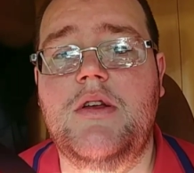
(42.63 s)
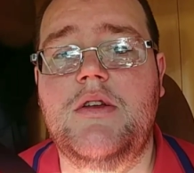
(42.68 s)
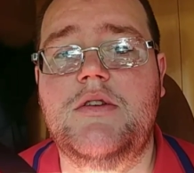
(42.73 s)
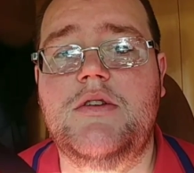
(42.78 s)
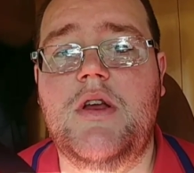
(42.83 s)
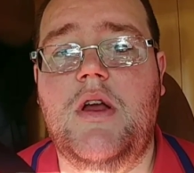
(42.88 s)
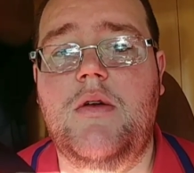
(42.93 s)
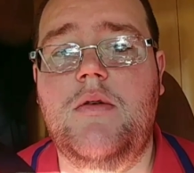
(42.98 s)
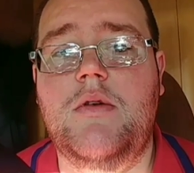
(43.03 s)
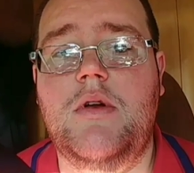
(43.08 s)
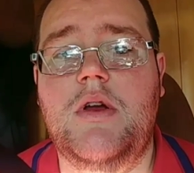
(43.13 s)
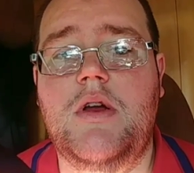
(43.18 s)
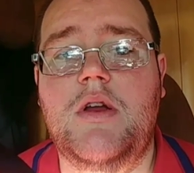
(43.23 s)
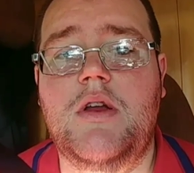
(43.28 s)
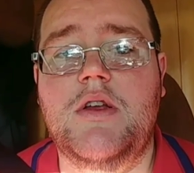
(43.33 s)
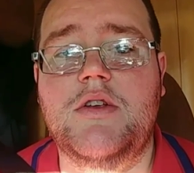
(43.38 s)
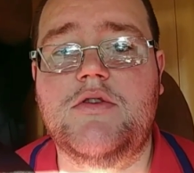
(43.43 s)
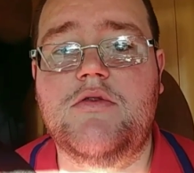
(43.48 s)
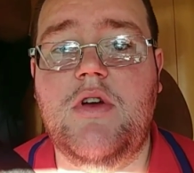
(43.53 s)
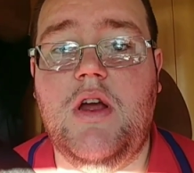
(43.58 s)
So
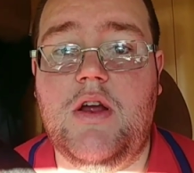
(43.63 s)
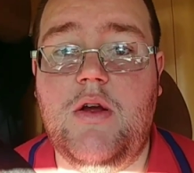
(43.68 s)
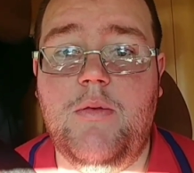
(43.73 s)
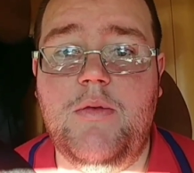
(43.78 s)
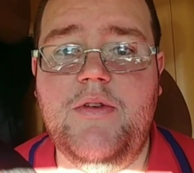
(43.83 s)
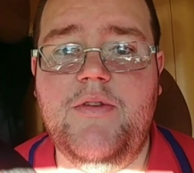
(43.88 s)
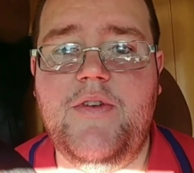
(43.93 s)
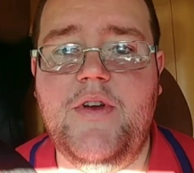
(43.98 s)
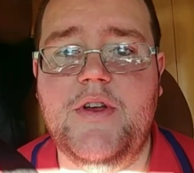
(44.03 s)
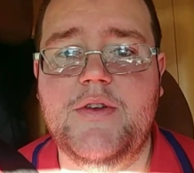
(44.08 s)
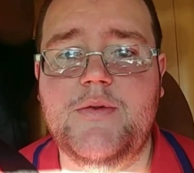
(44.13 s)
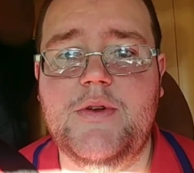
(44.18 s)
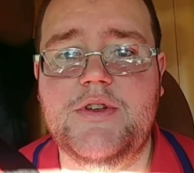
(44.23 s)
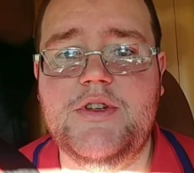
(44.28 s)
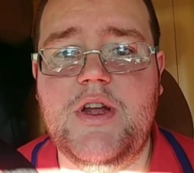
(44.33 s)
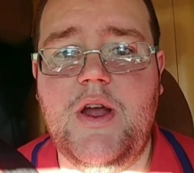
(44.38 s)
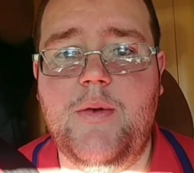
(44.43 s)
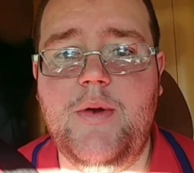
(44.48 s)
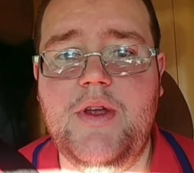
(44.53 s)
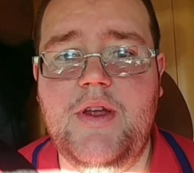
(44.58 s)
let's crack on with the first one,
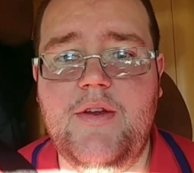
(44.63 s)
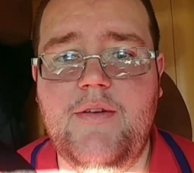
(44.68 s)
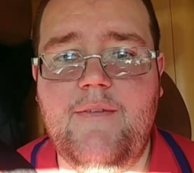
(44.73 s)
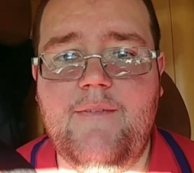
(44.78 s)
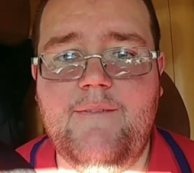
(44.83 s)
shall we?